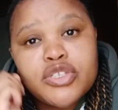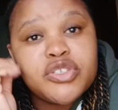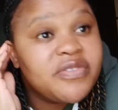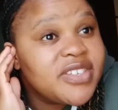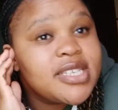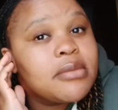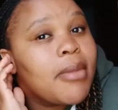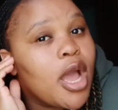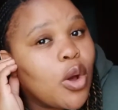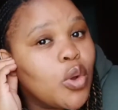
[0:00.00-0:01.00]
visit
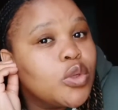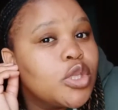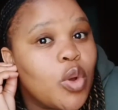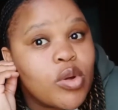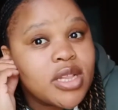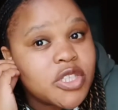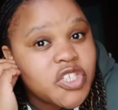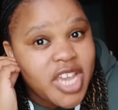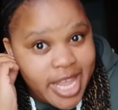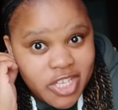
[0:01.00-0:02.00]
my old local
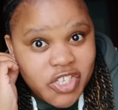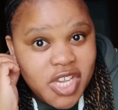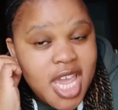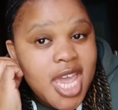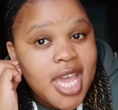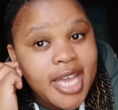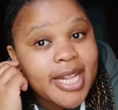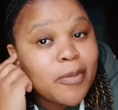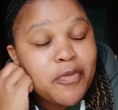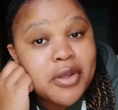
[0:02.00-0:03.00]
church,
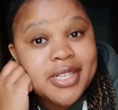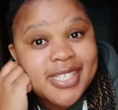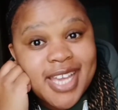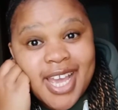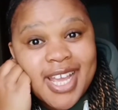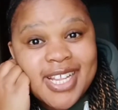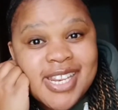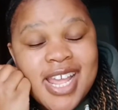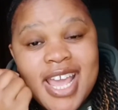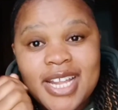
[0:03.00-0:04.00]
Ekipfontein.